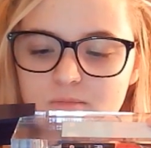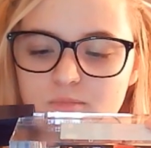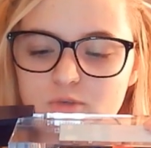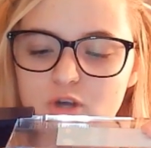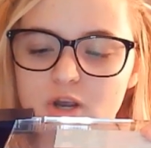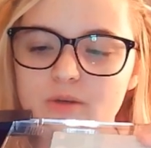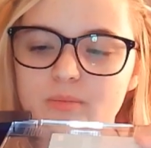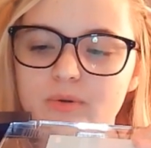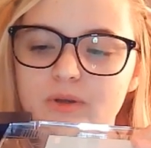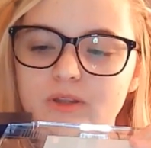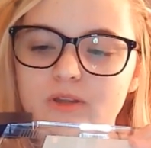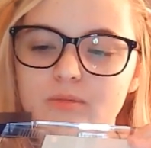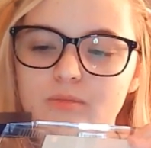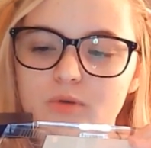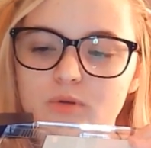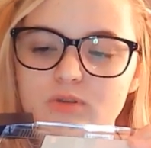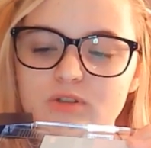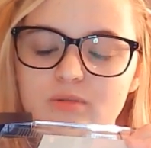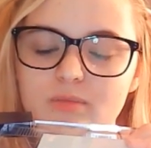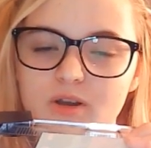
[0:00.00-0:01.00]
try to put the
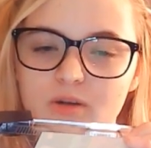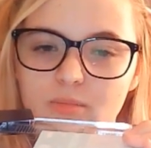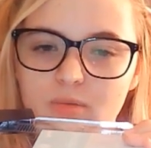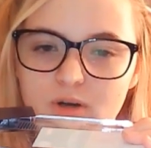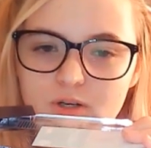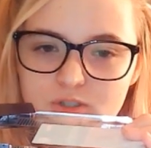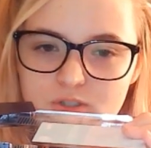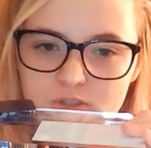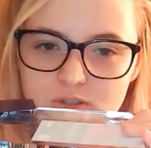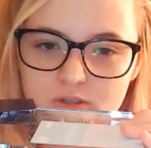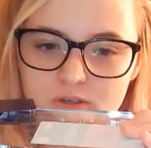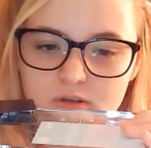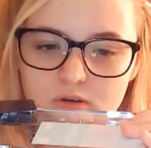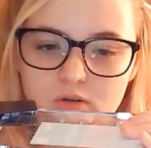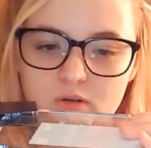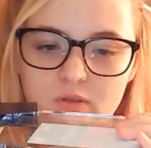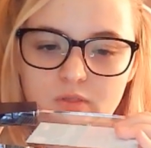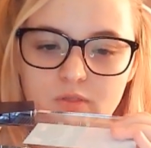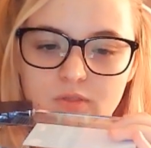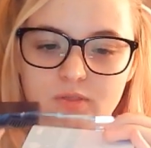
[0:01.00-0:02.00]
most amount of pressure
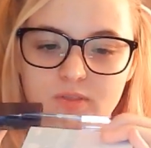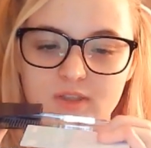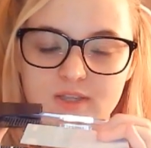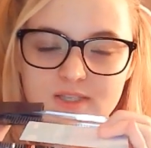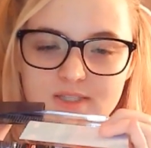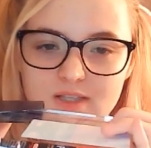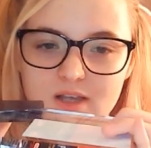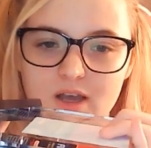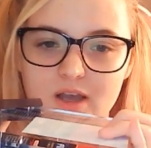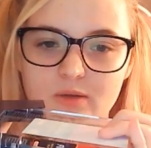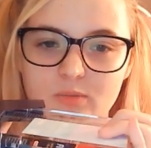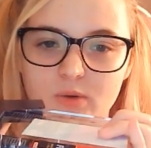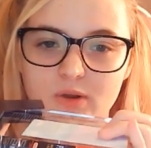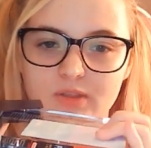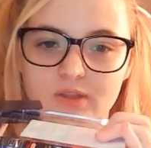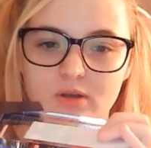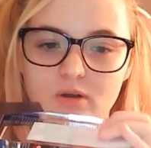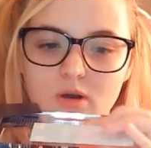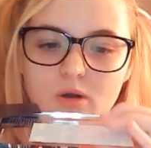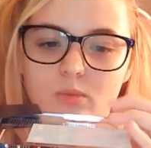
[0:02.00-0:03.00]
on this side where
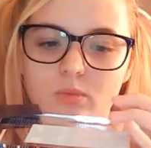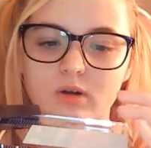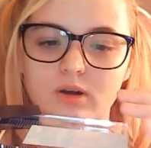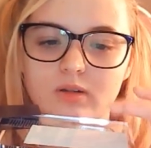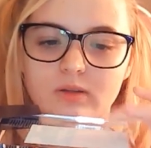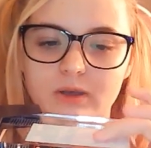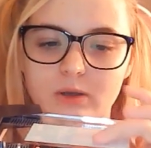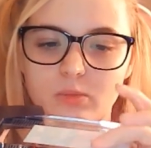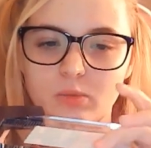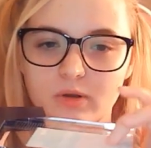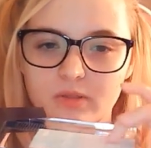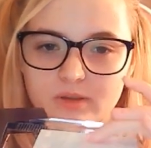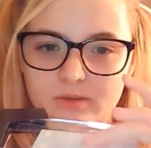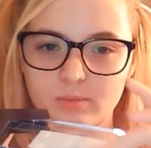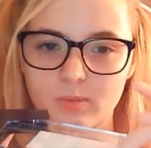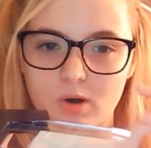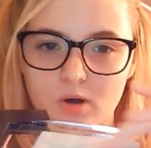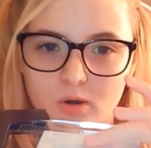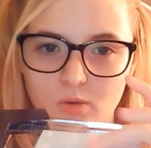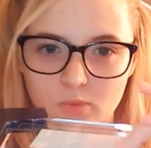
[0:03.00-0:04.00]
the artwork, like, where the
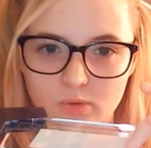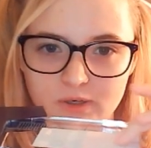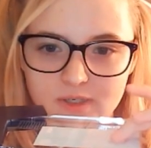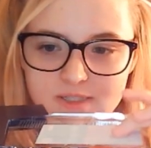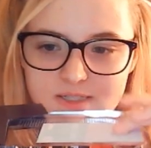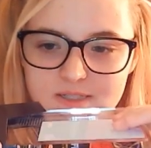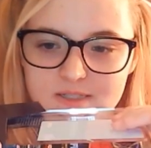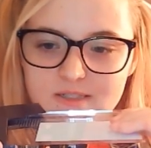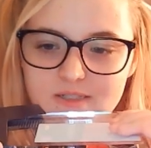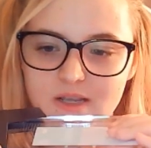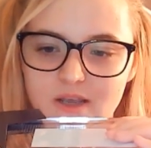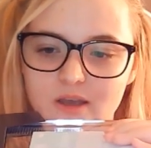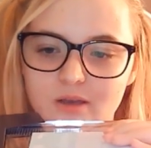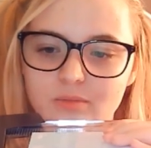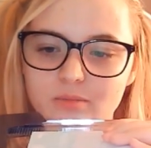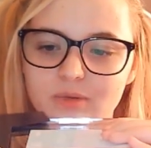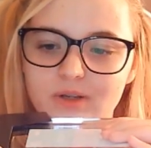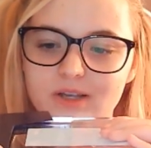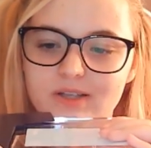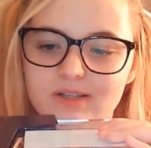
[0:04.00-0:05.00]
artwork isn't
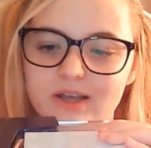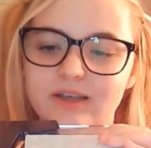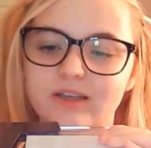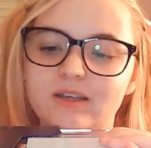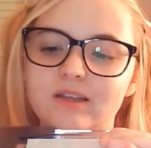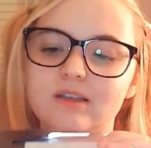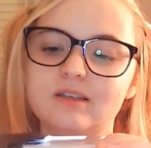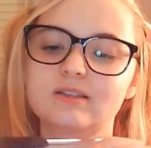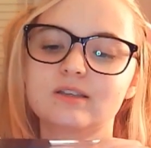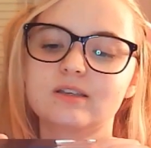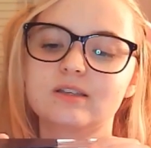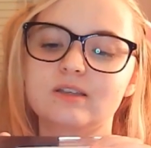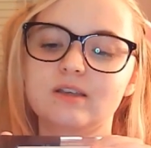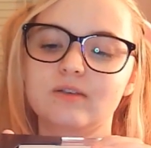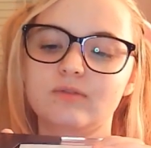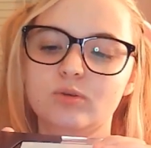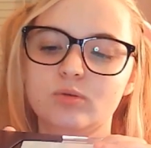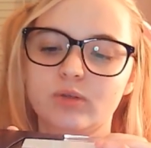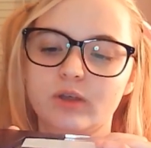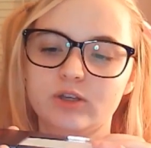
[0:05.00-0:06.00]
stamped, because I can easily see
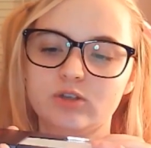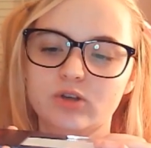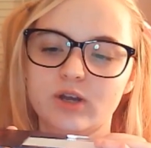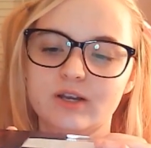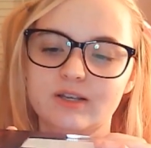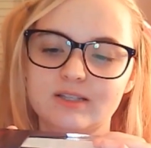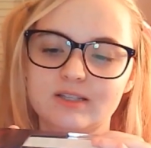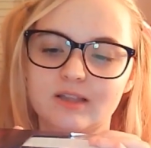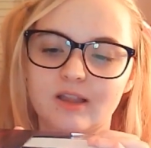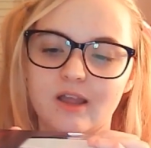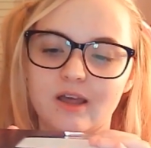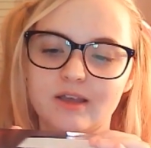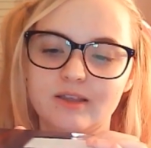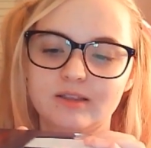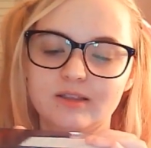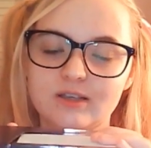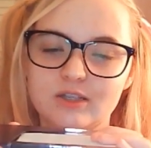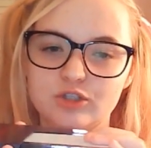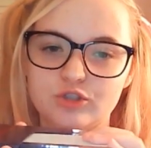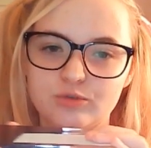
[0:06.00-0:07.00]
if you, like, try to
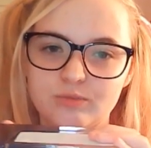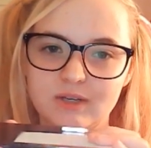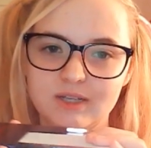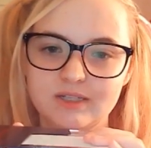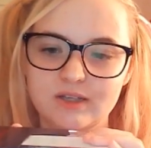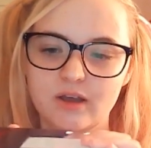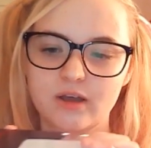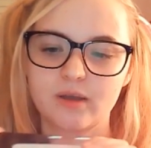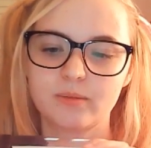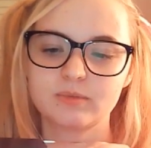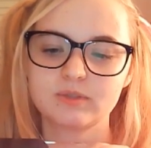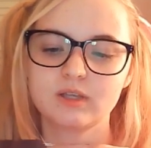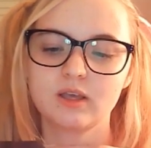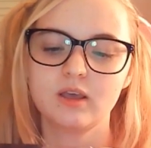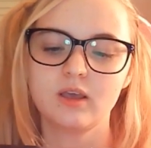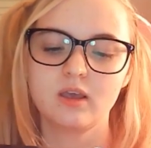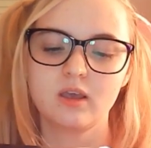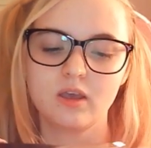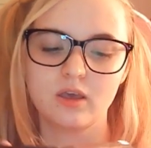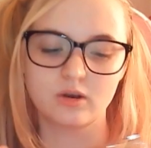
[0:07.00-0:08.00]
slide this too many times,
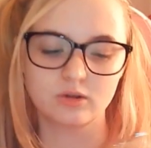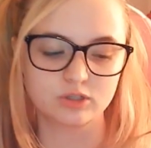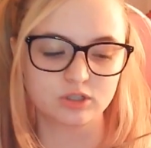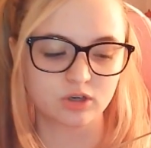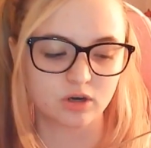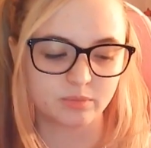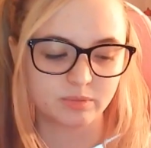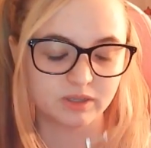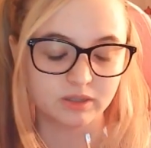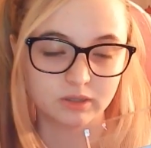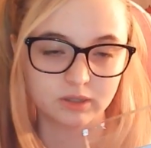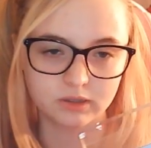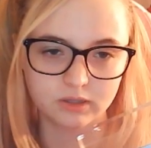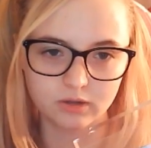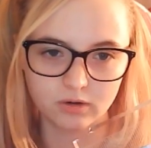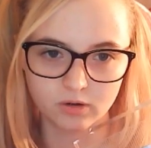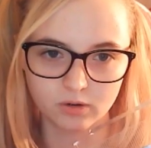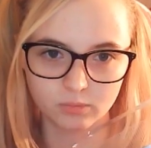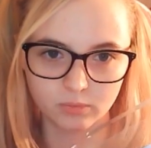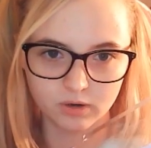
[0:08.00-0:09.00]
it'll start peeling the
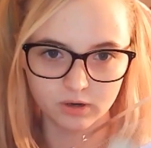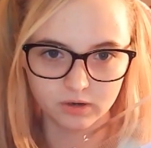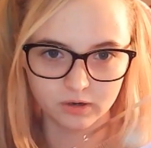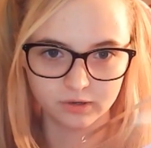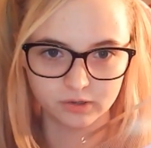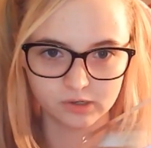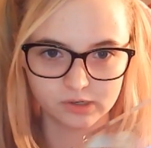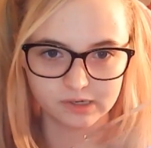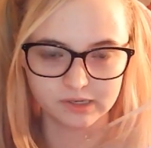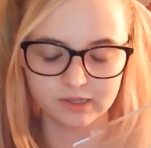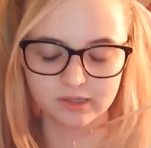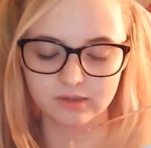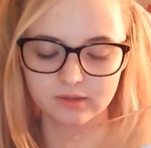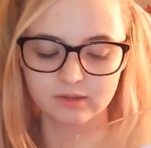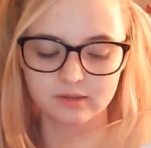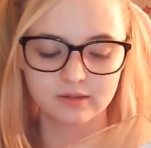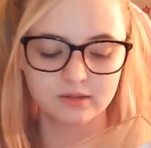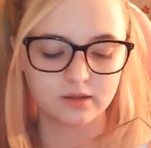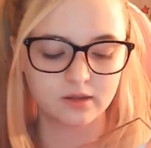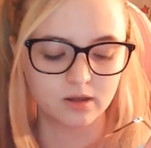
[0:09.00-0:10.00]
artwork
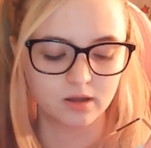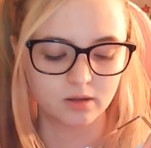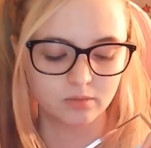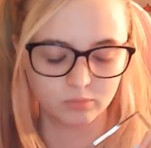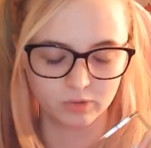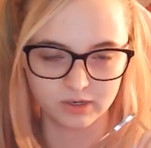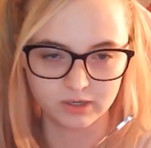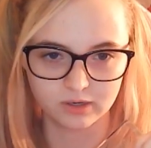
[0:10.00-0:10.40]
underneath, right